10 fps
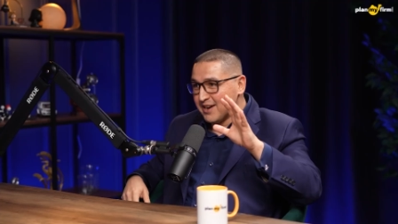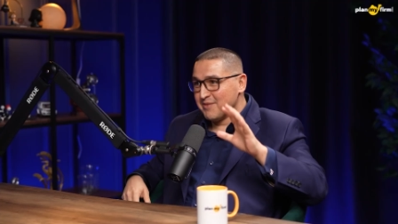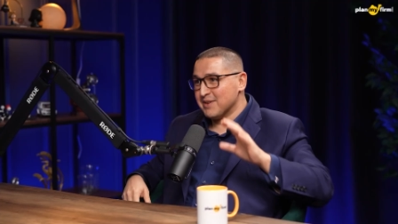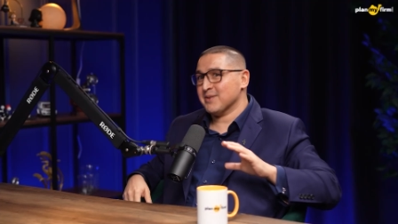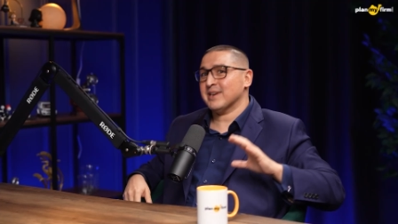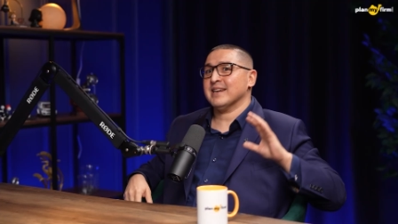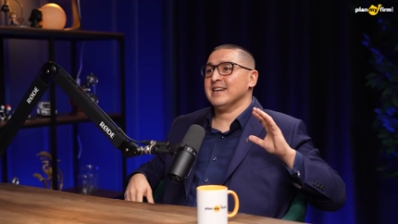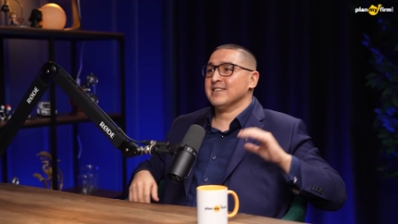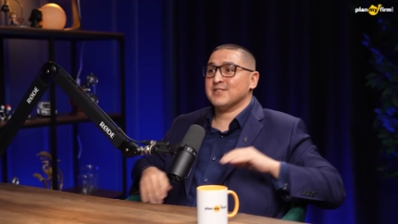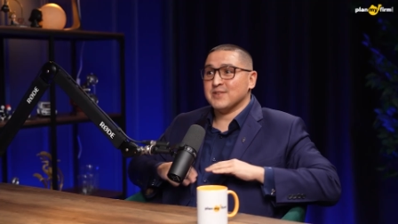everywhere.
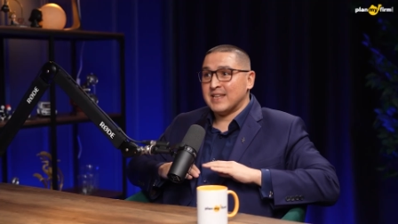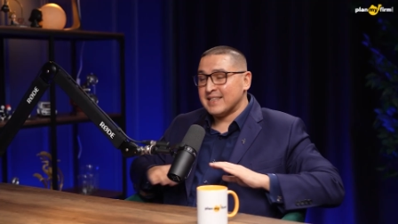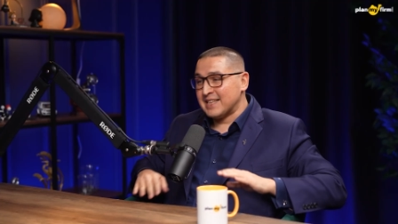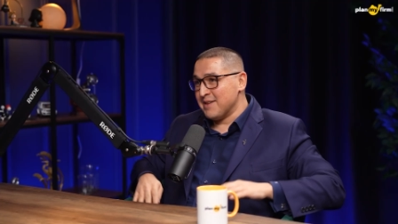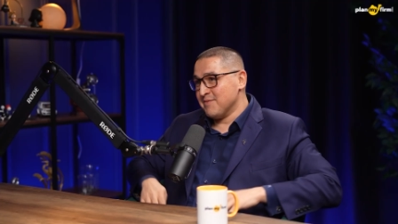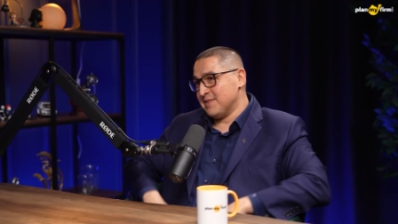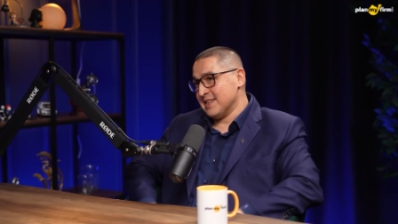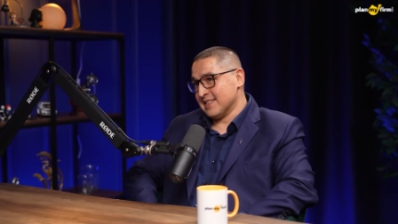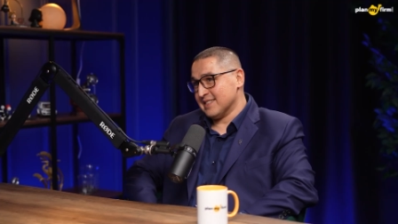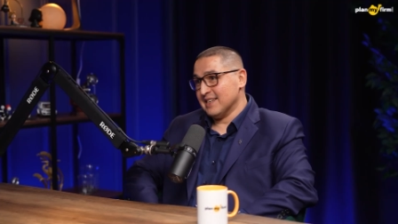So that time
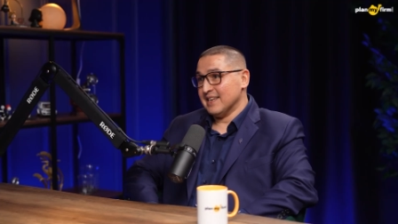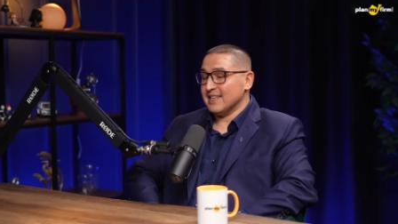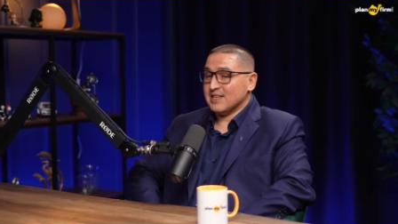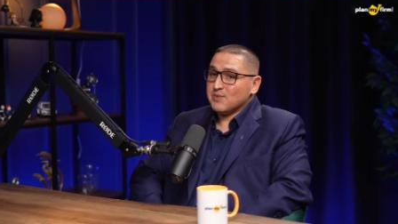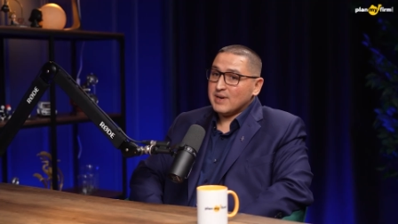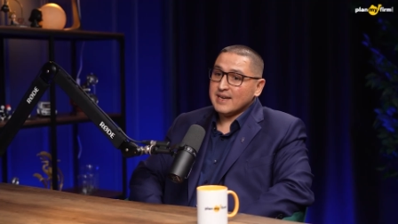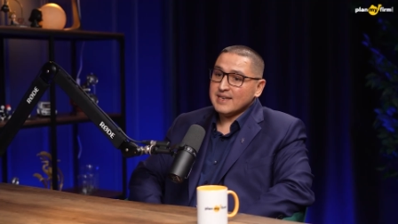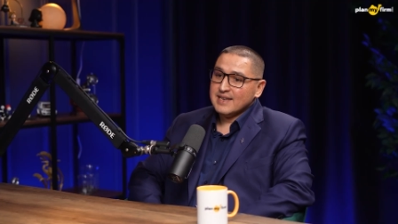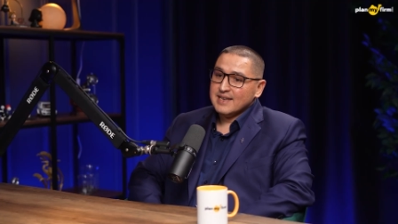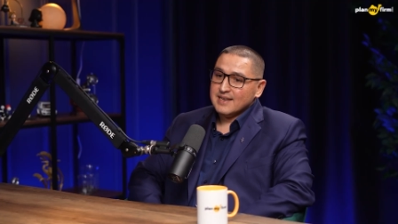finished. That's
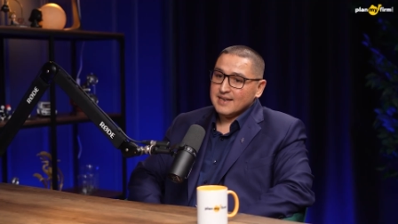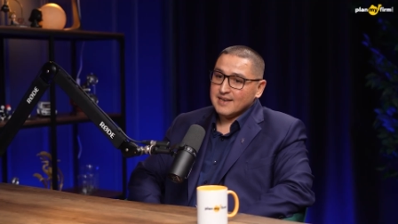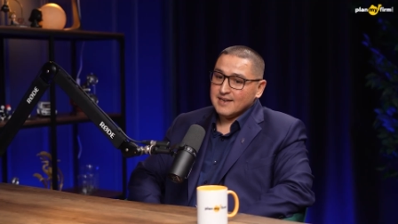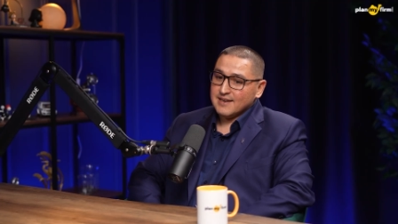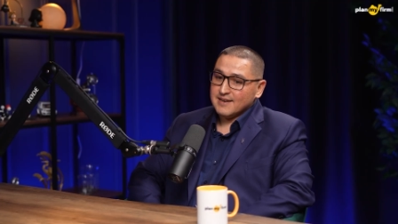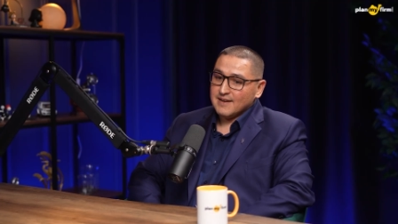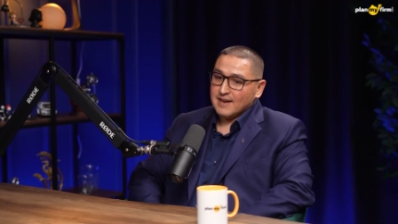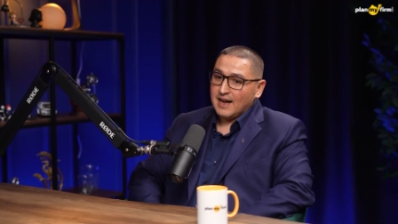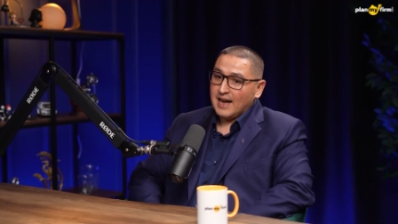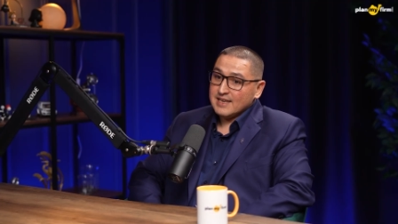why
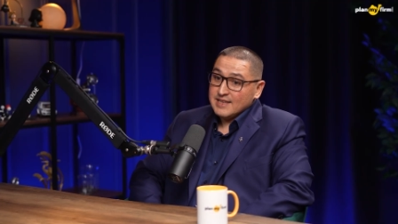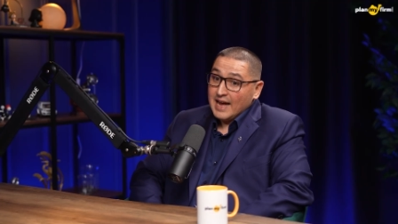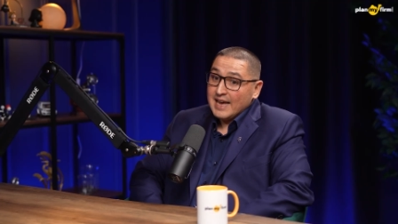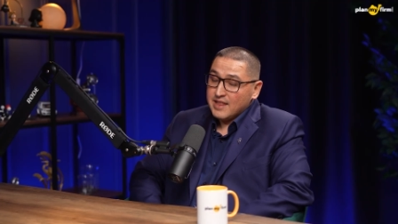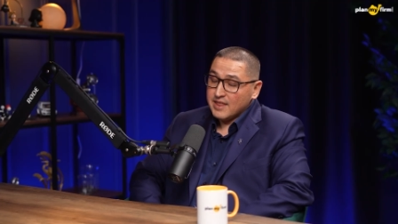I